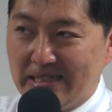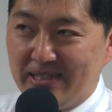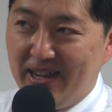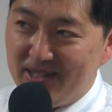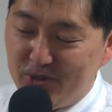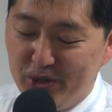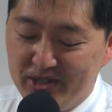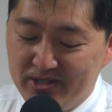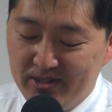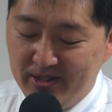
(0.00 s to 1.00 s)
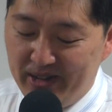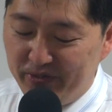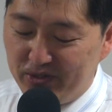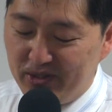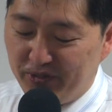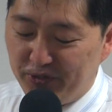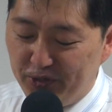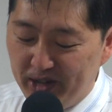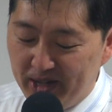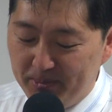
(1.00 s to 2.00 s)
The answer is, left to the
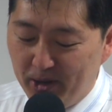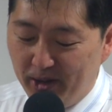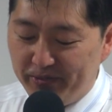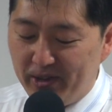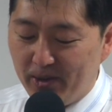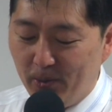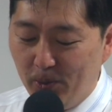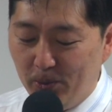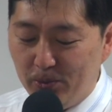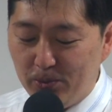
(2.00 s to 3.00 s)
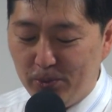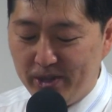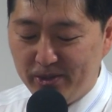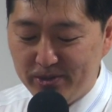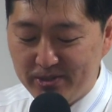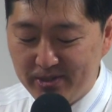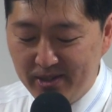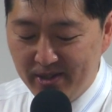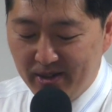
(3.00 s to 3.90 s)
freedom of their own wills,